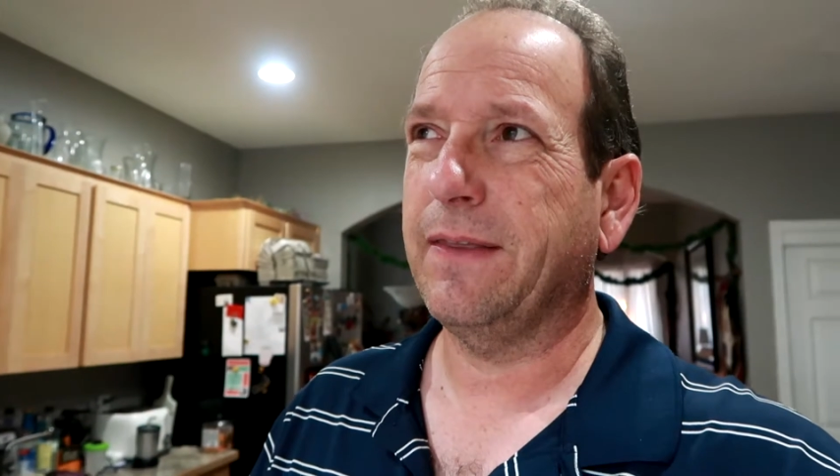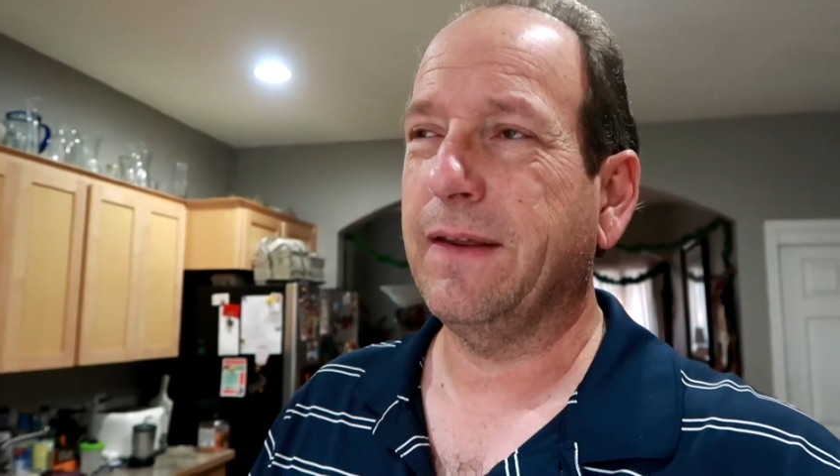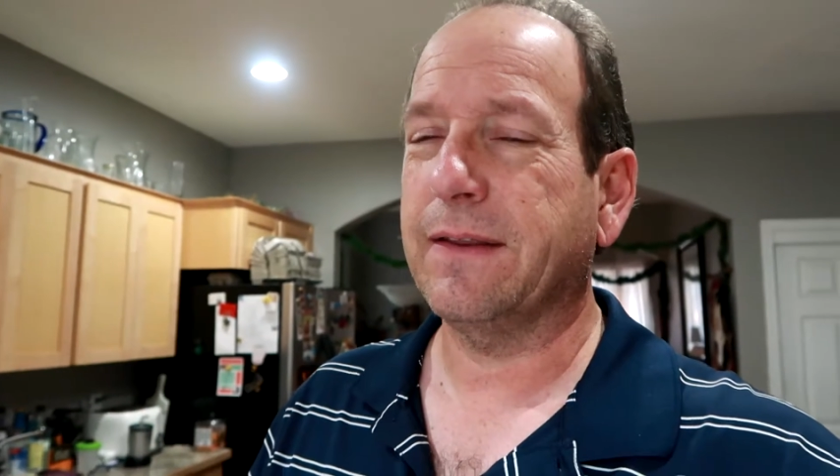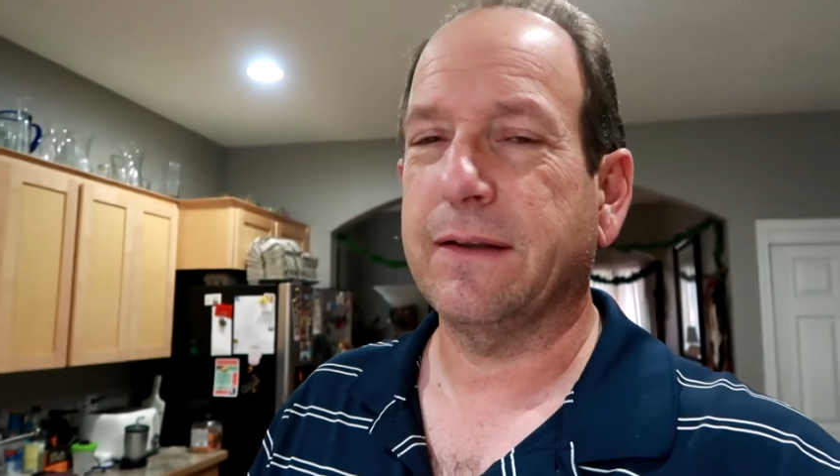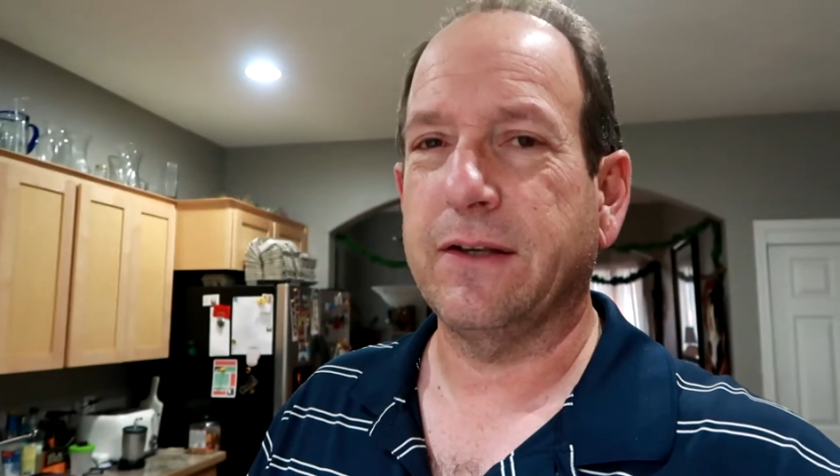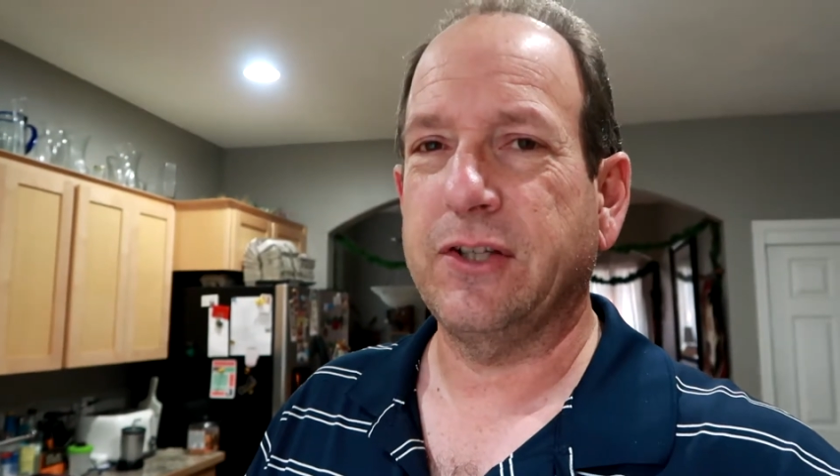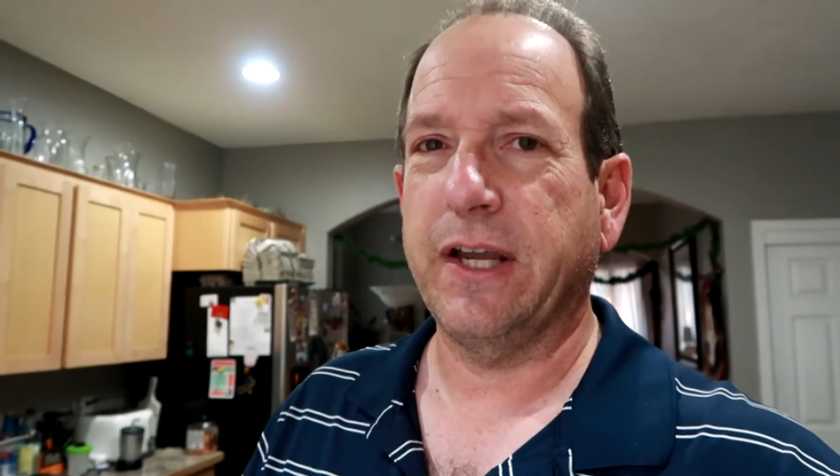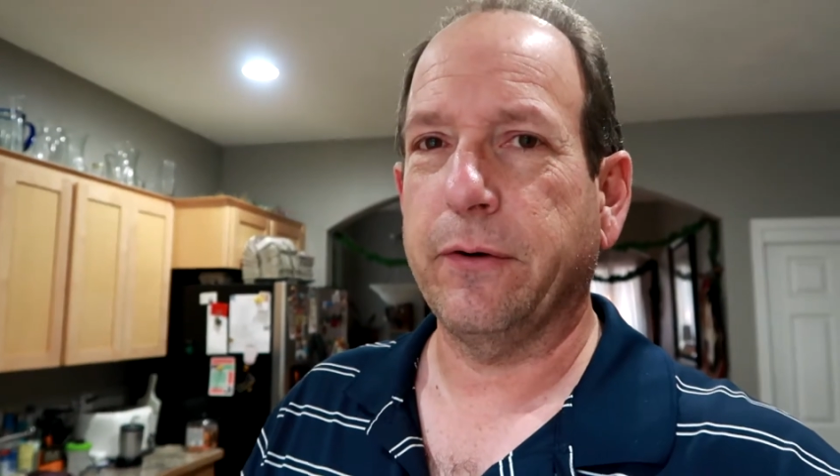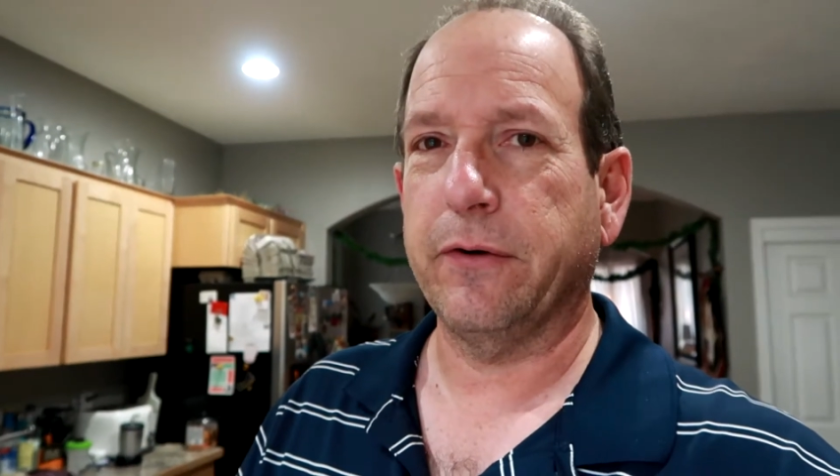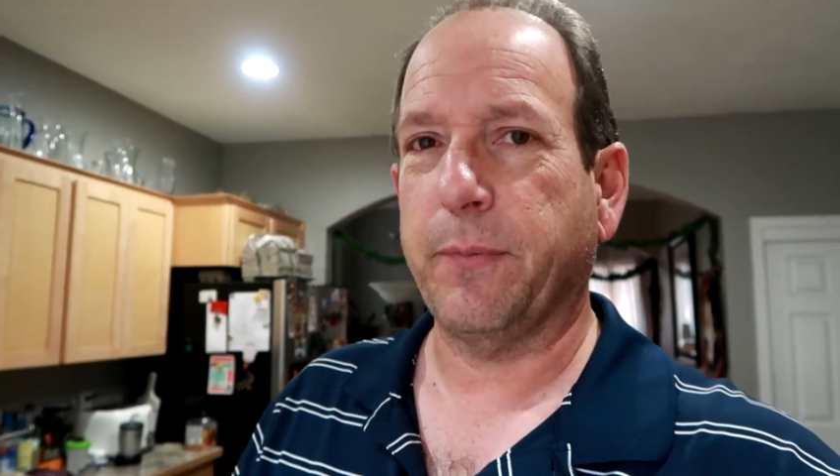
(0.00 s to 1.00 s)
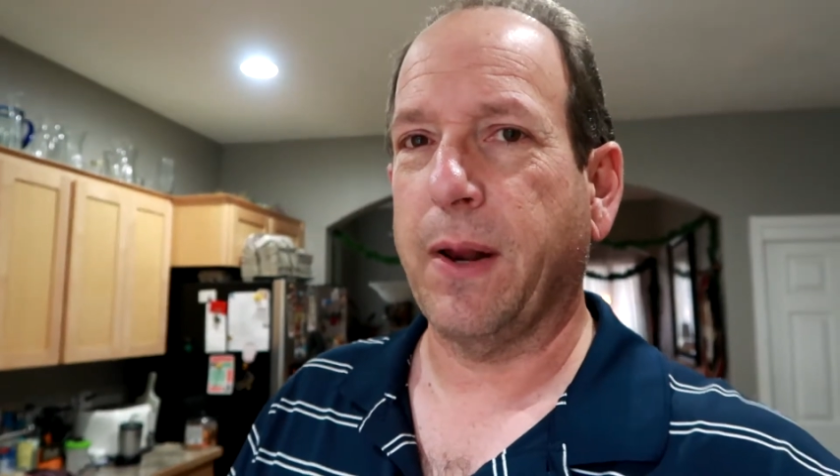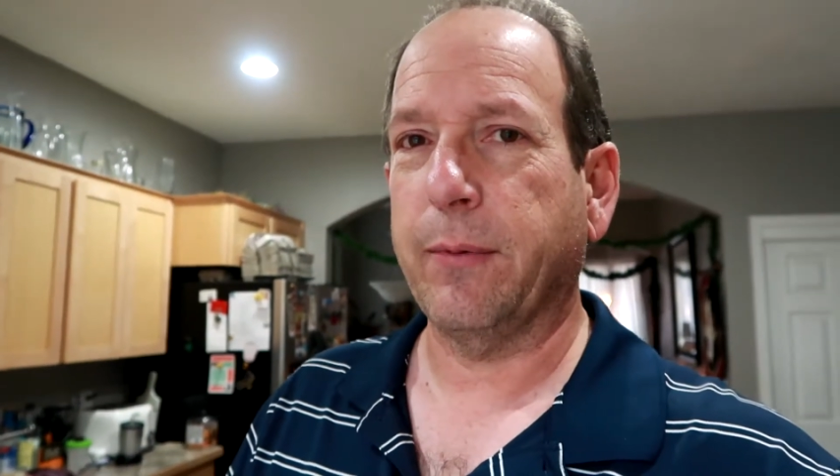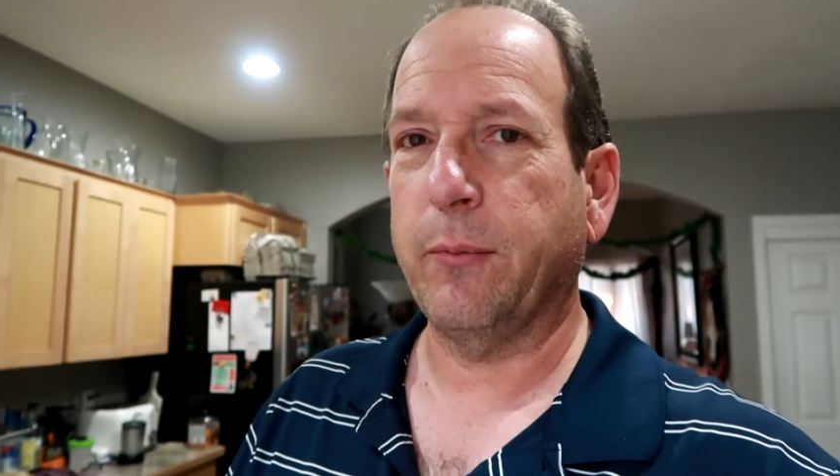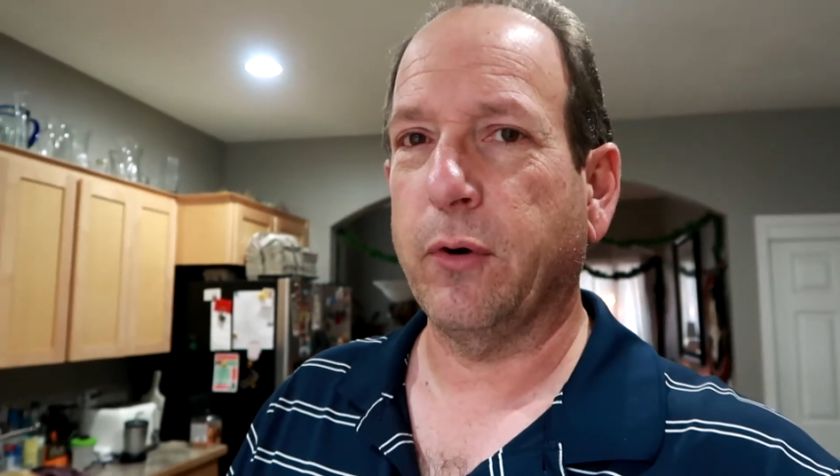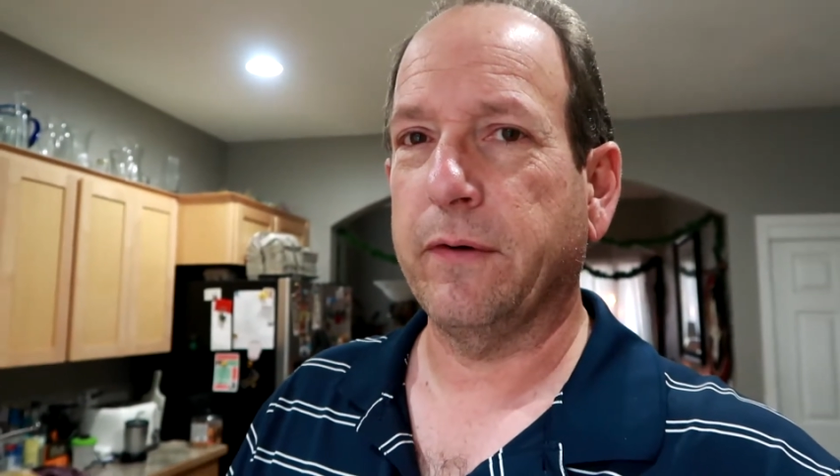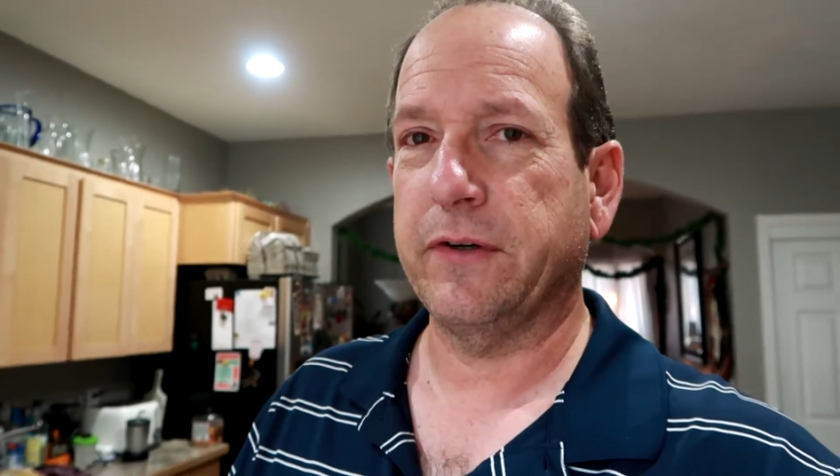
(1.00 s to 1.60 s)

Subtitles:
think that the cheddar is probably more